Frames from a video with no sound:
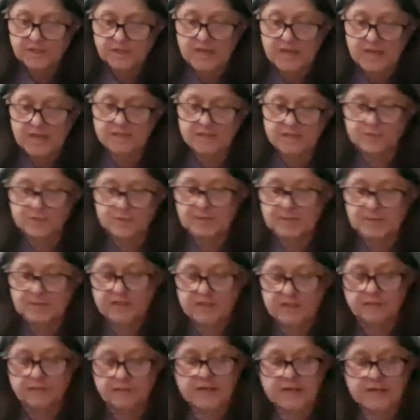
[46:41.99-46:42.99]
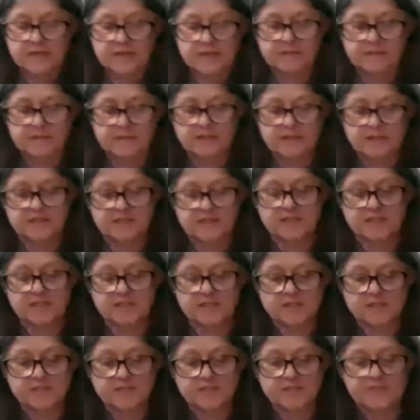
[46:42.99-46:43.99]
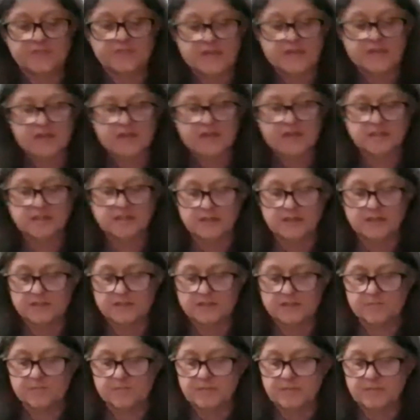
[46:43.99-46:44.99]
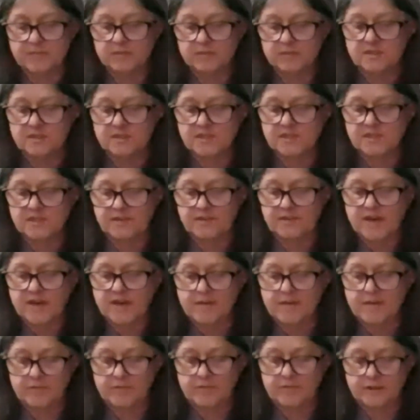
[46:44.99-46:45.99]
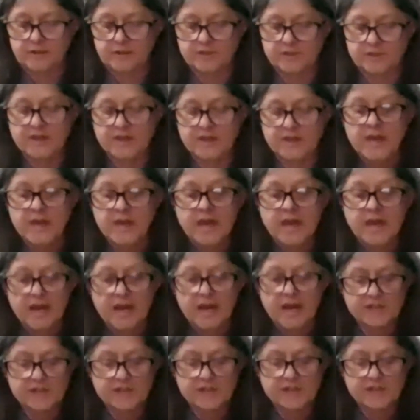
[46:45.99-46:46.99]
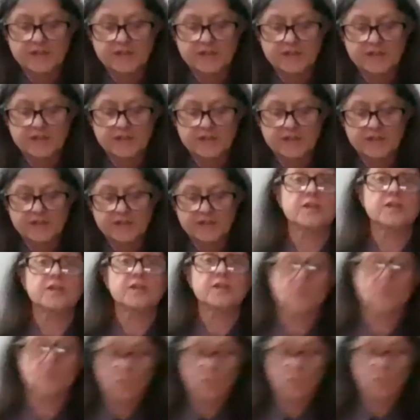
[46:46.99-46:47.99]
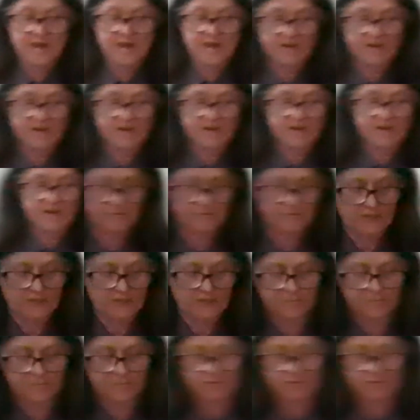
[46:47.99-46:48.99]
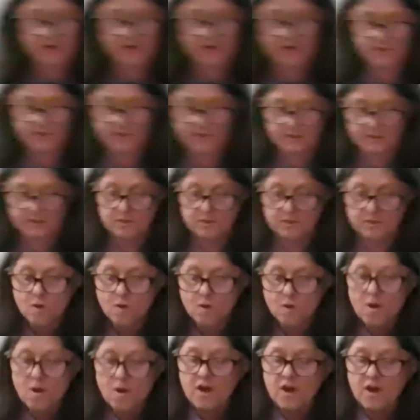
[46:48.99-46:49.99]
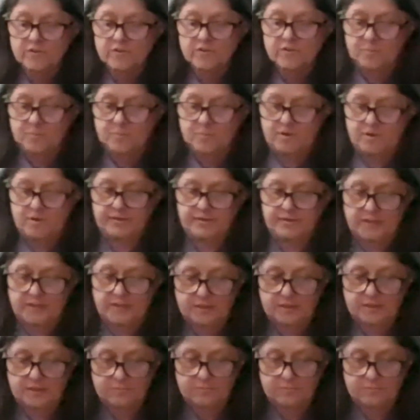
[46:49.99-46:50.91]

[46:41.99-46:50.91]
had speculated that the sense of connectedness appealed to South Africans as they were turning away from separation of apartheid.